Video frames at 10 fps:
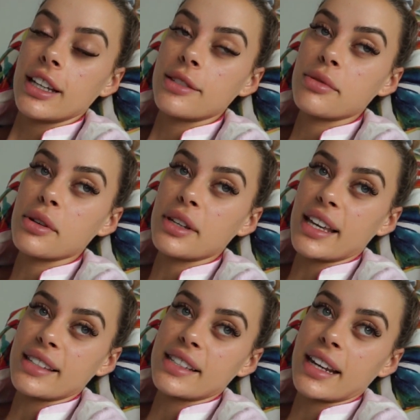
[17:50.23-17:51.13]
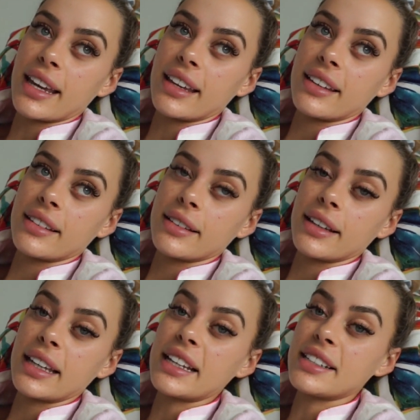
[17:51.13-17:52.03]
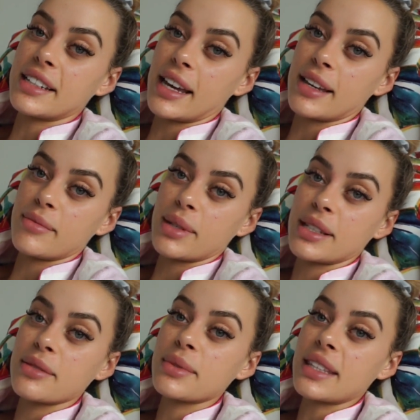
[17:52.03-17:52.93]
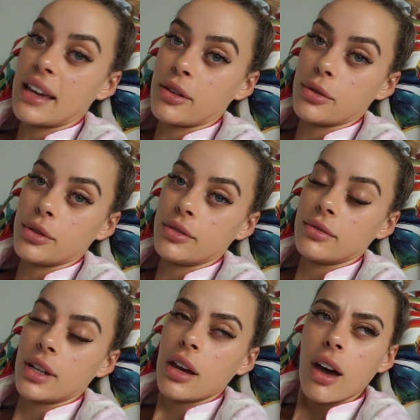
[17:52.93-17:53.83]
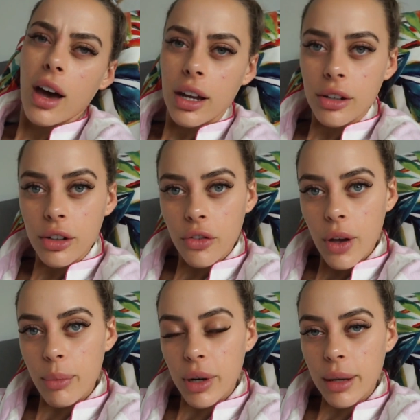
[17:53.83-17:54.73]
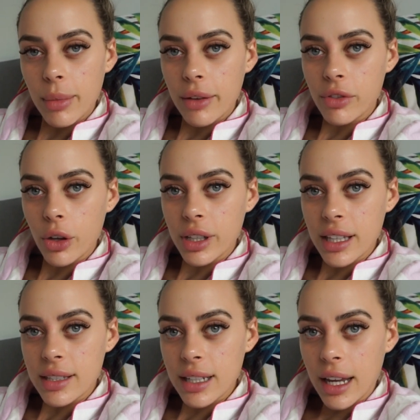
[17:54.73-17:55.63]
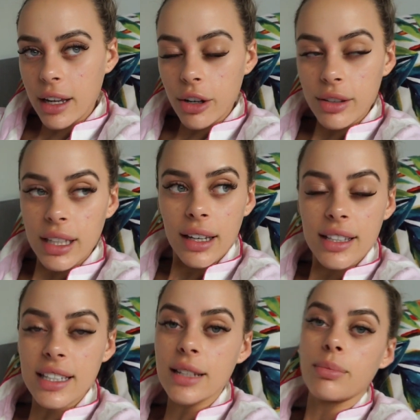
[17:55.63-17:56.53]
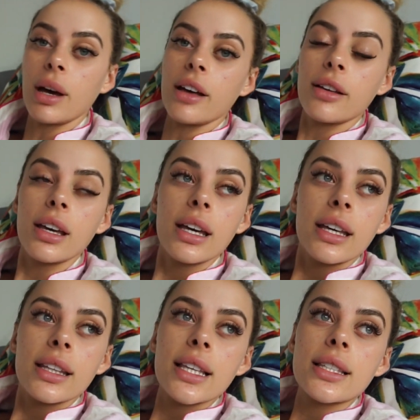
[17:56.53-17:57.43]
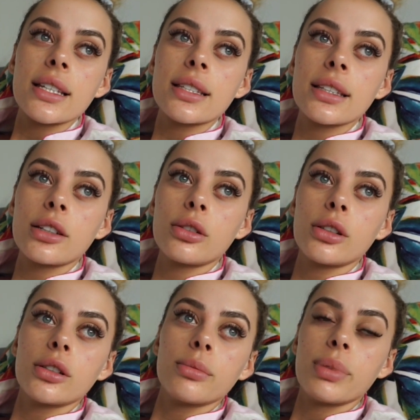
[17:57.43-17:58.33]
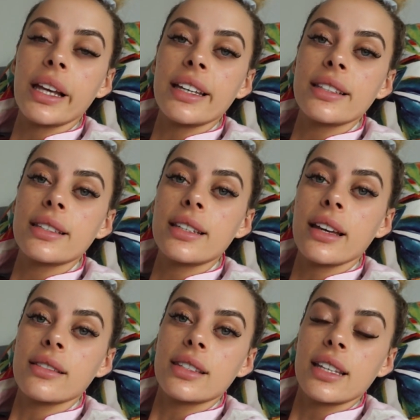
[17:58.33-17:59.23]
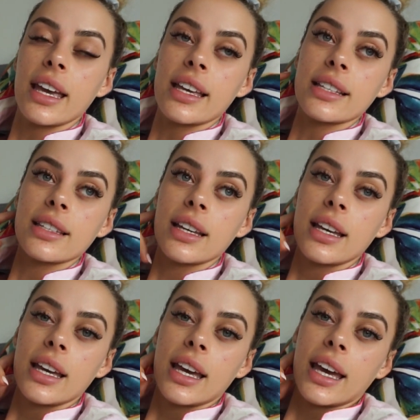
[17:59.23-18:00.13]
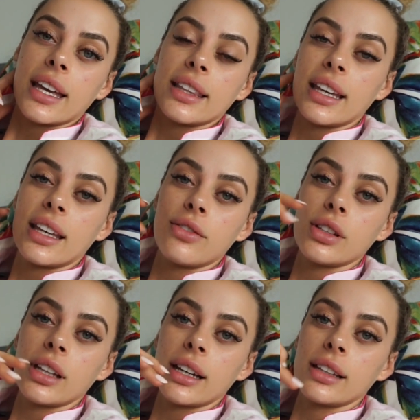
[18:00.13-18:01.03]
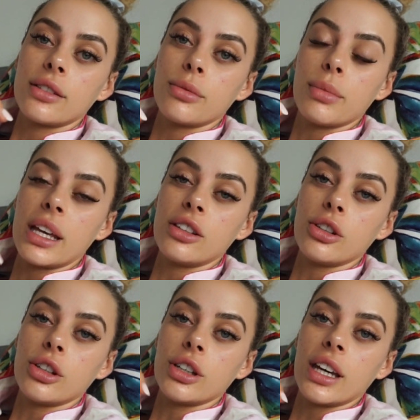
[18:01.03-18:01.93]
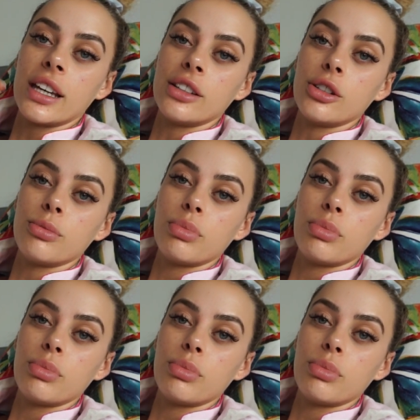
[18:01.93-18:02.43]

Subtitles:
as we got yesterday again today because it was that good. I don't know if I put it in my vlog yesterday. I don't think I did, but there's this little place downstairs and they give you like a little menu and you